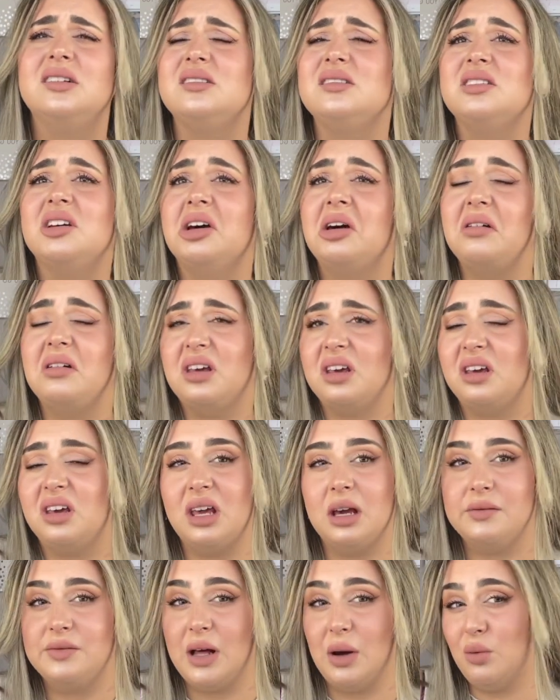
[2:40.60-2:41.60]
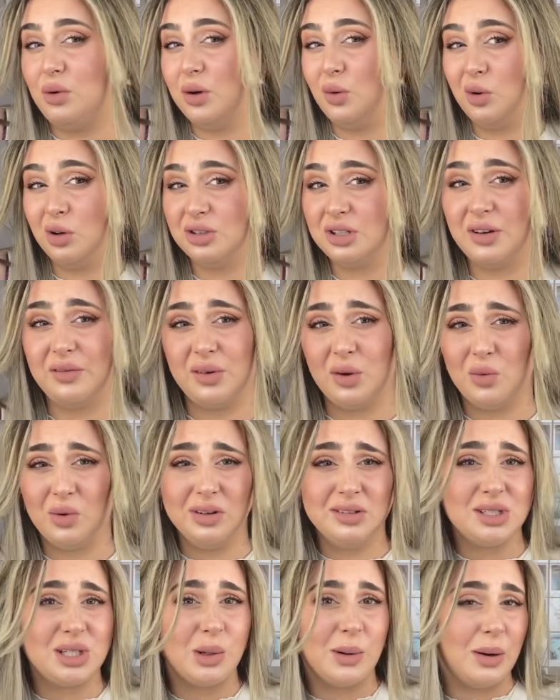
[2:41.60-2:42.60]
so you can give that one a watch if you
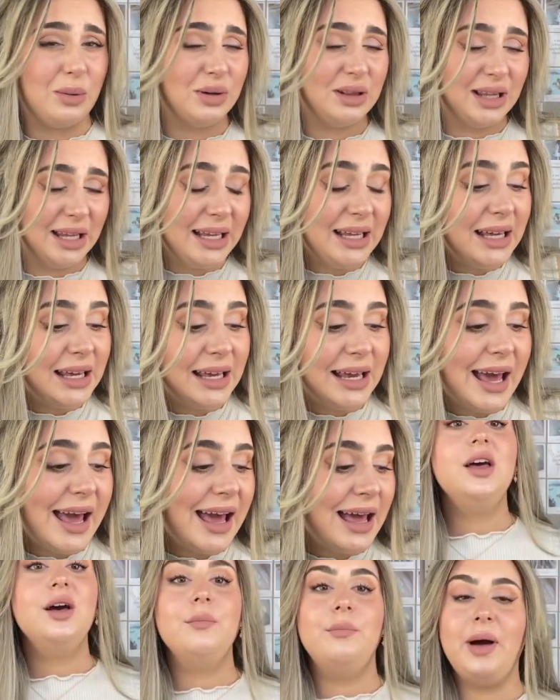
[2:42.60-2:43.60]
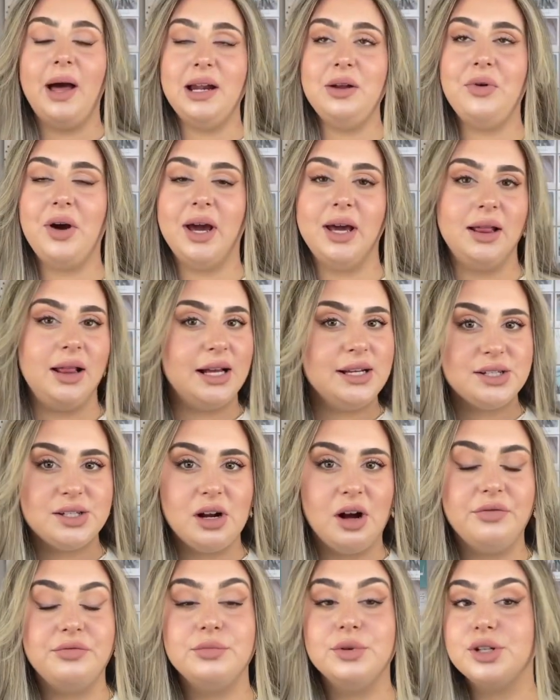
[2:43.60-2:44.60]
want to. I will link it. But anyway, let's
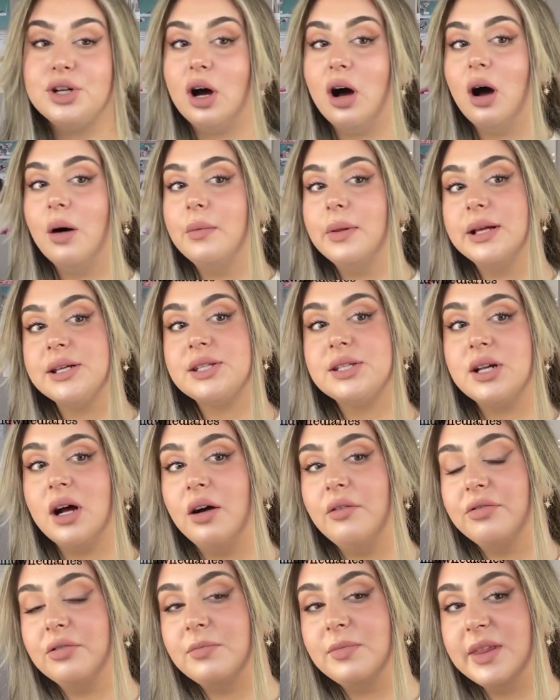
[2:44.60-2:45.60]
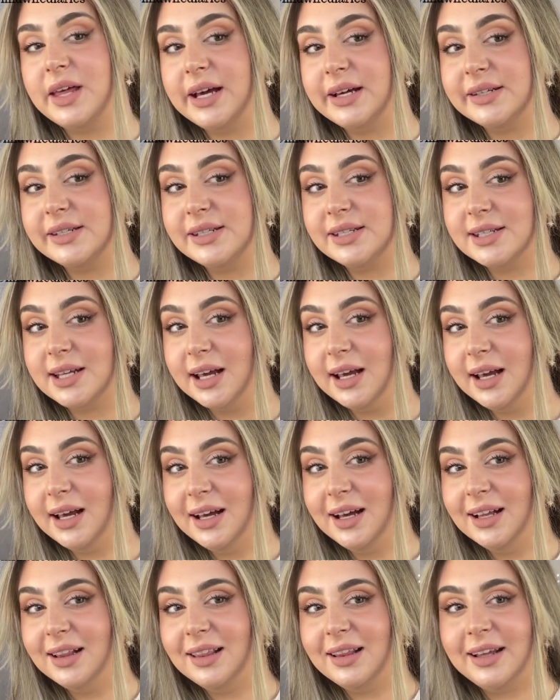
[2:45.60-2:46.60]
start from the top. Let's start from this
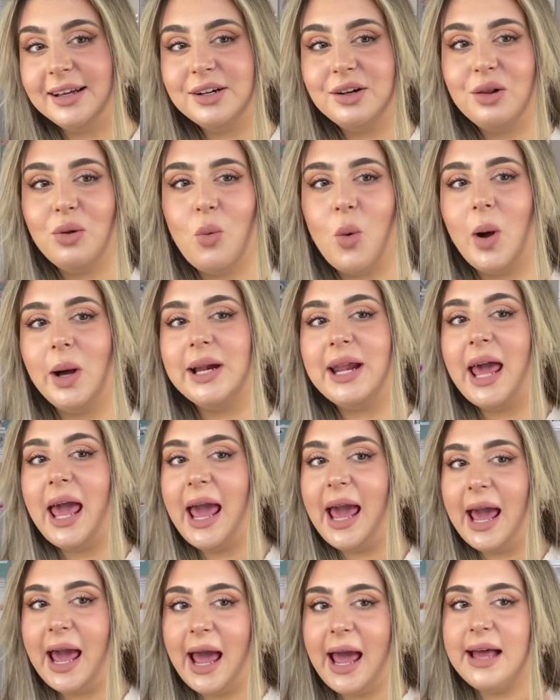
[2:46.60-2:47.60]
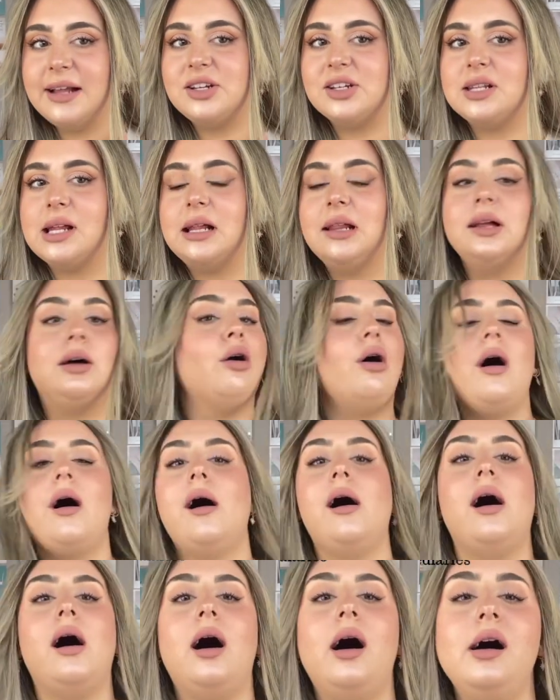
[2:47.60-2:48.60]
little one here, just a little
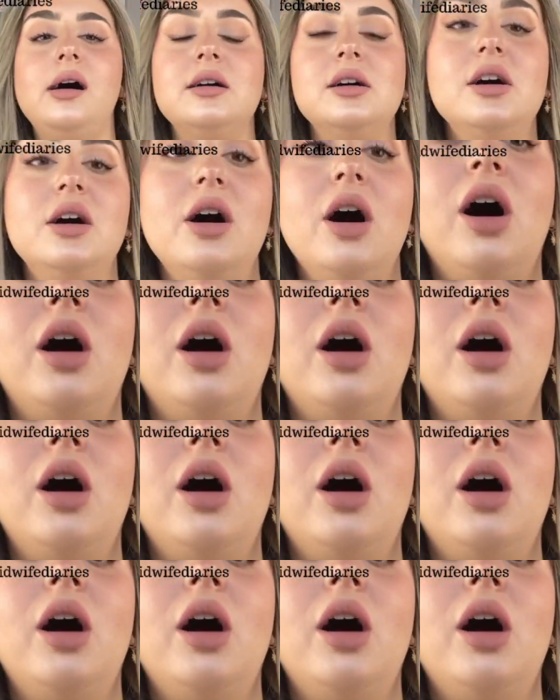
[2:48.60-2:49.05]
heart